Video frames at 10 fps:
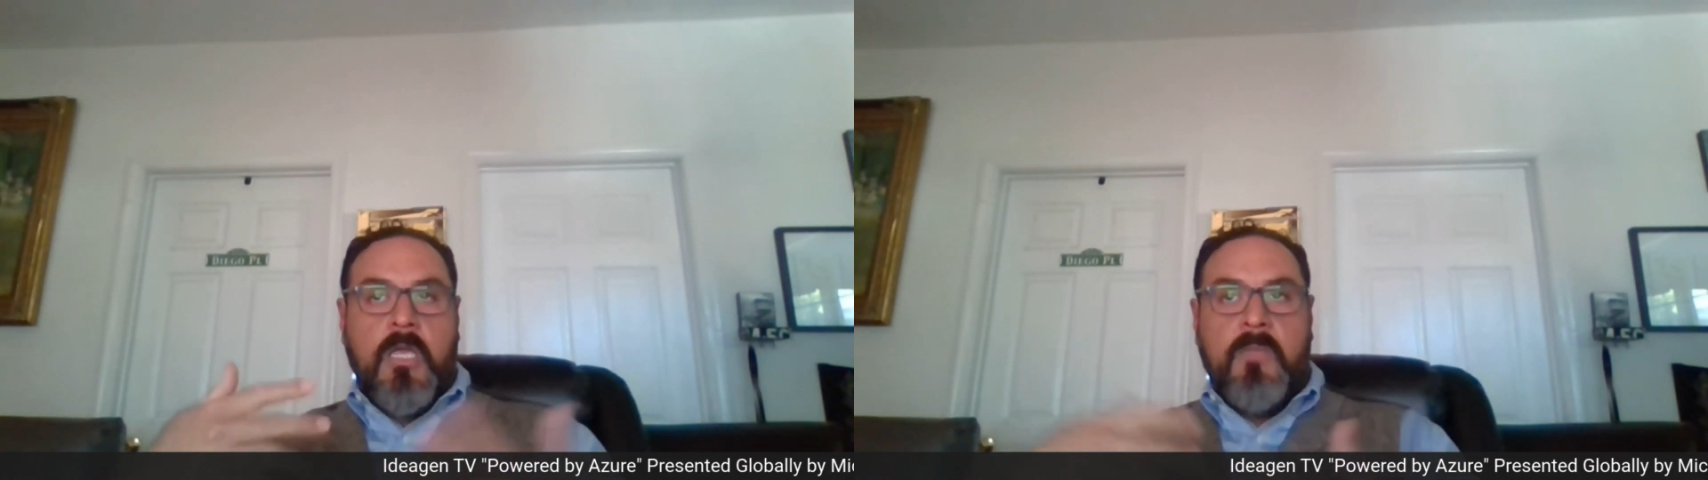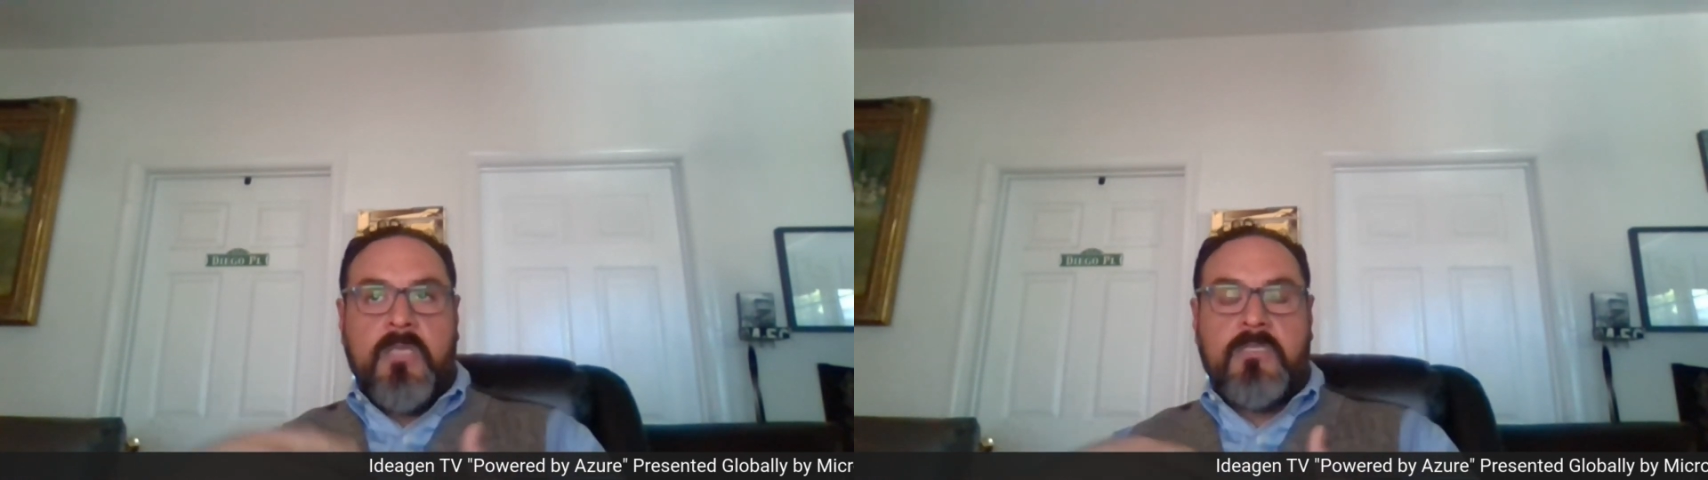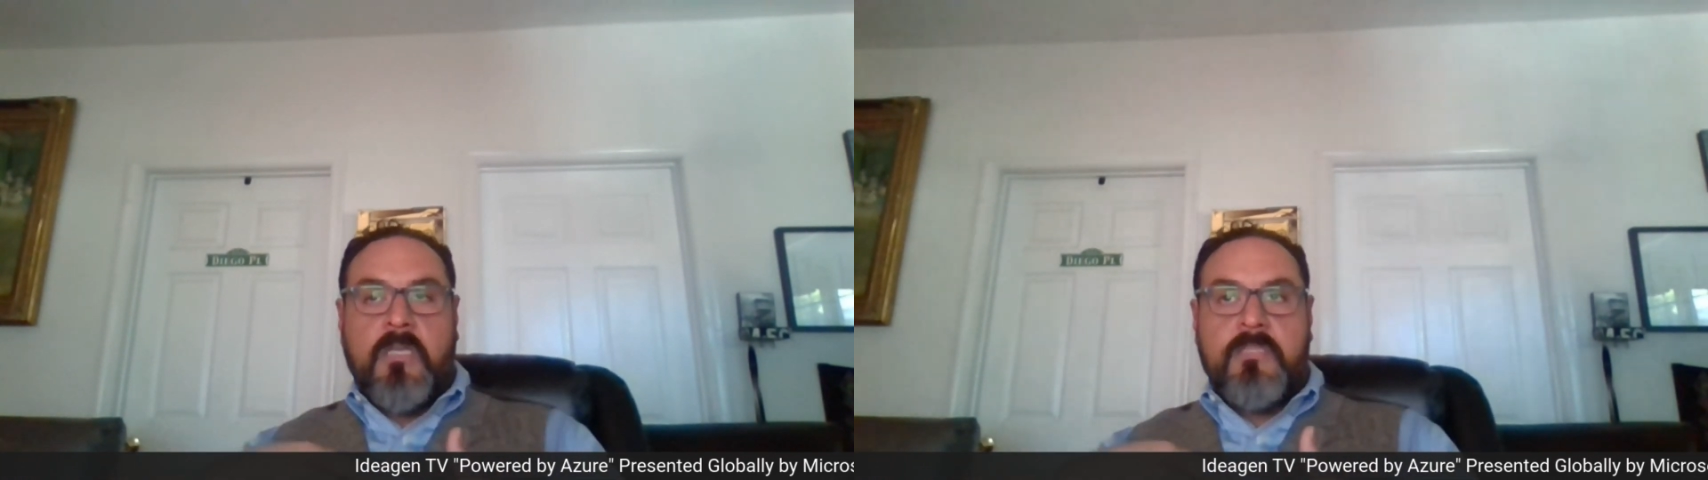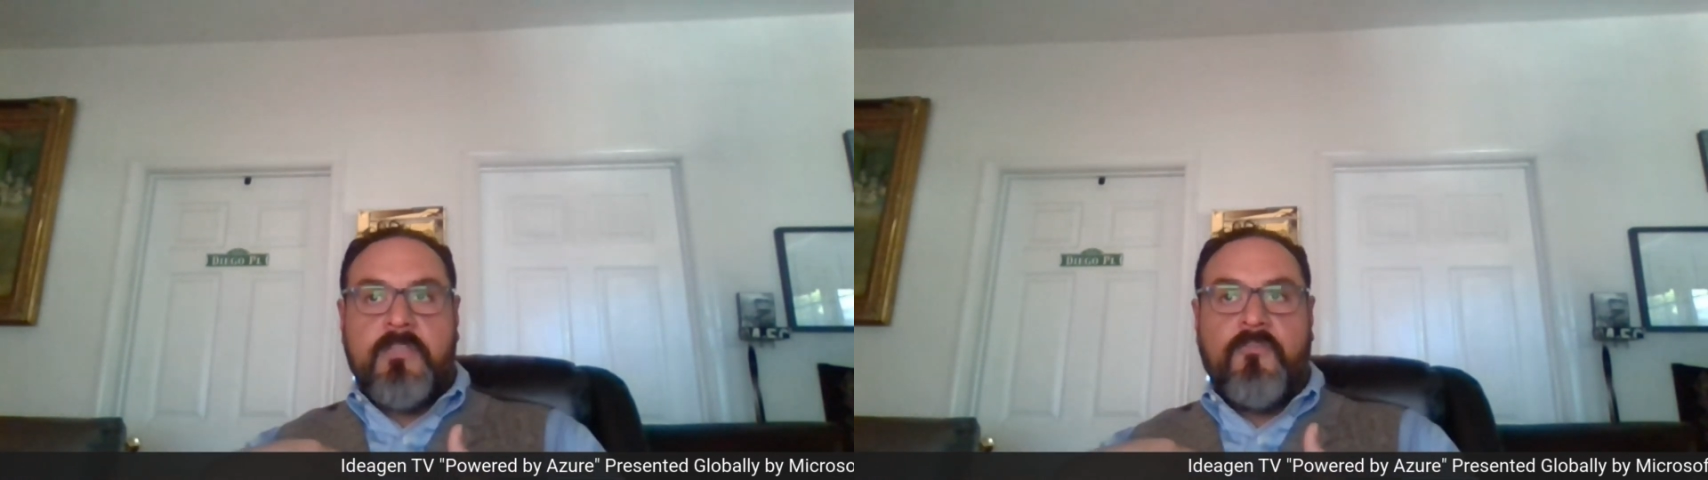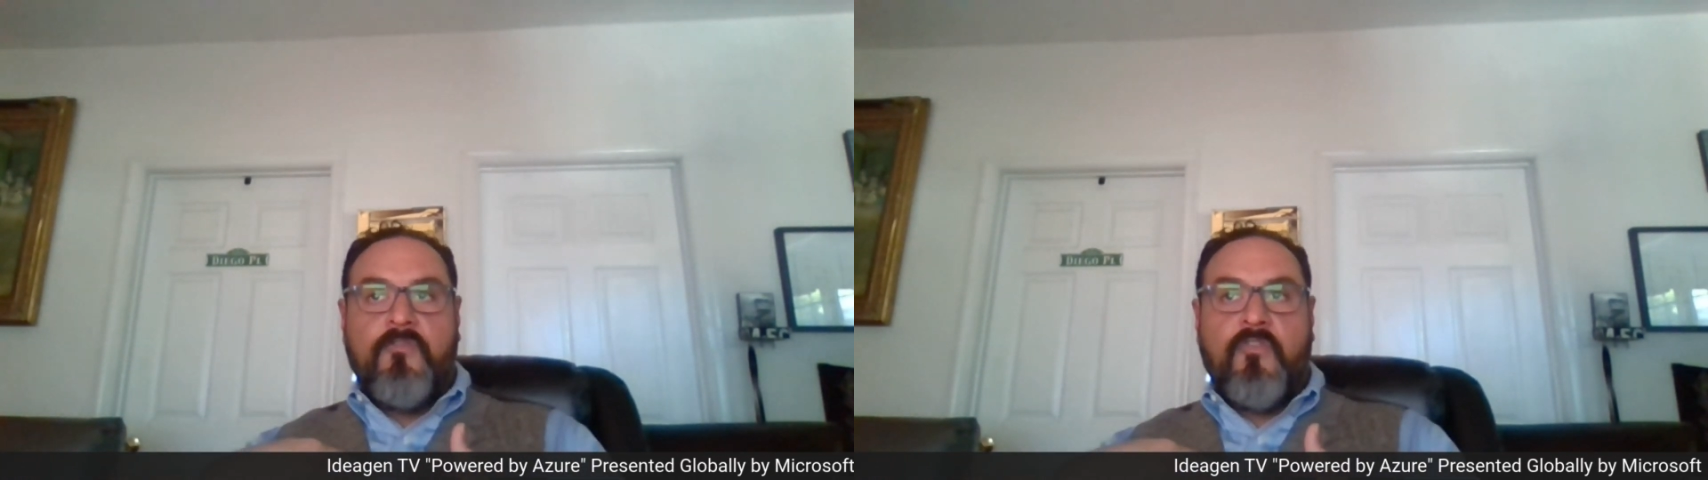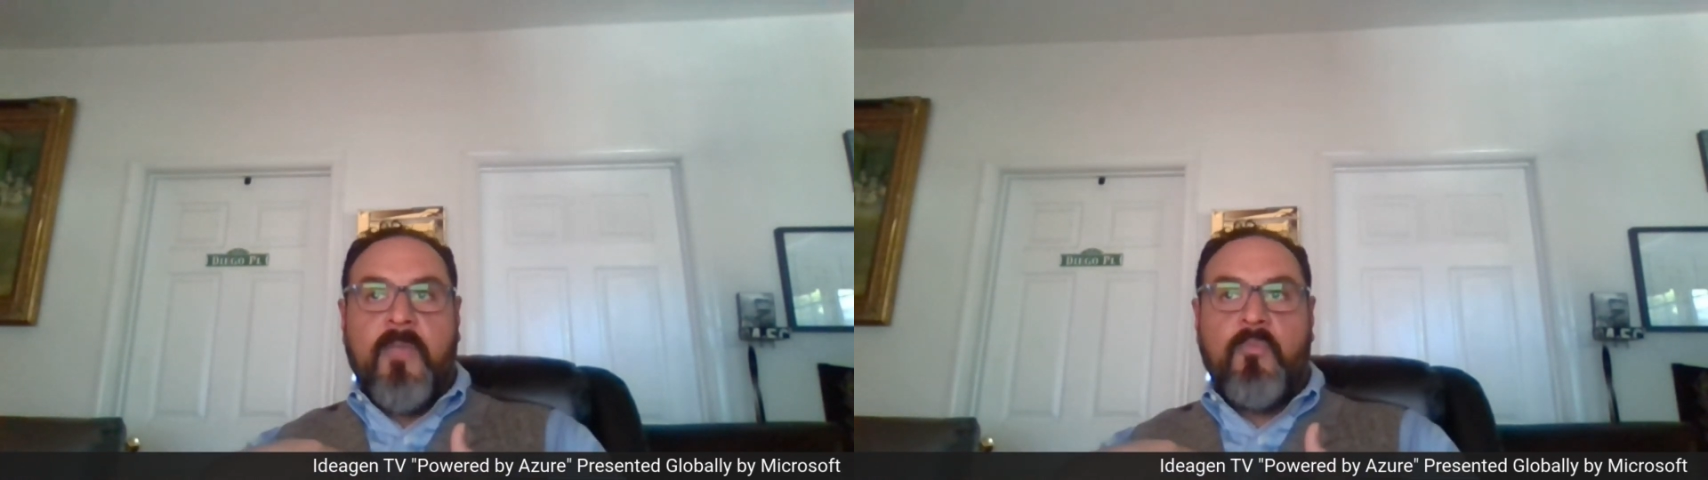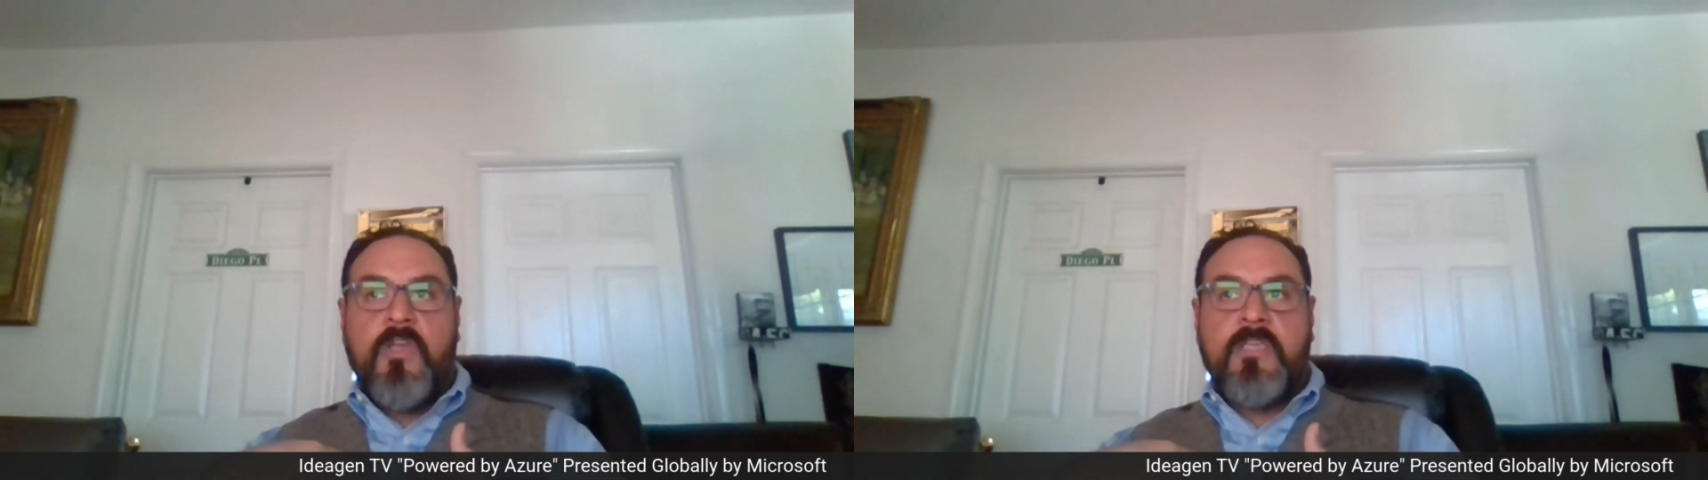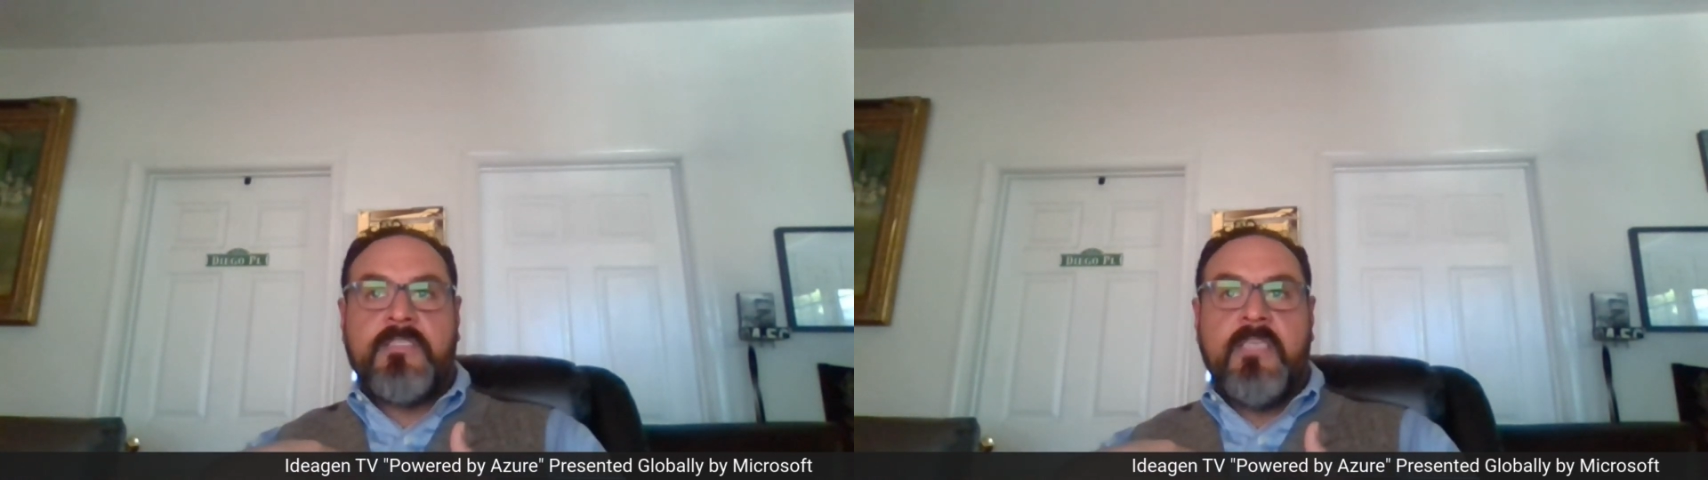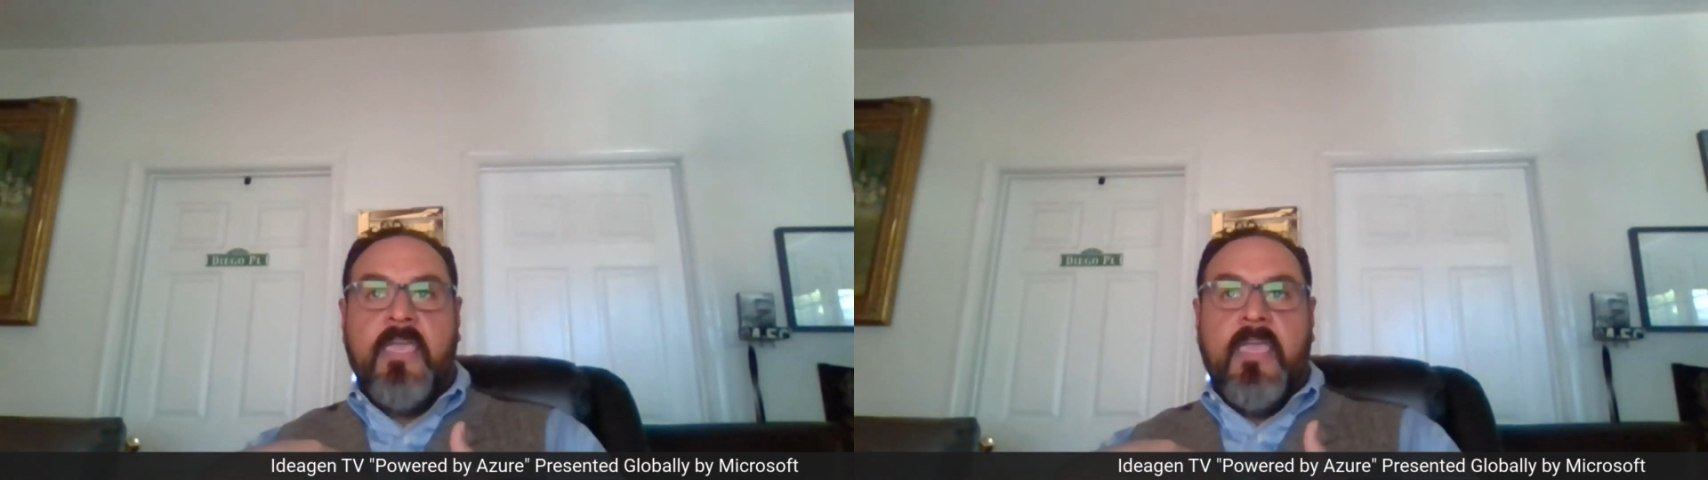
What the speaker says: amongst all the different frameworks.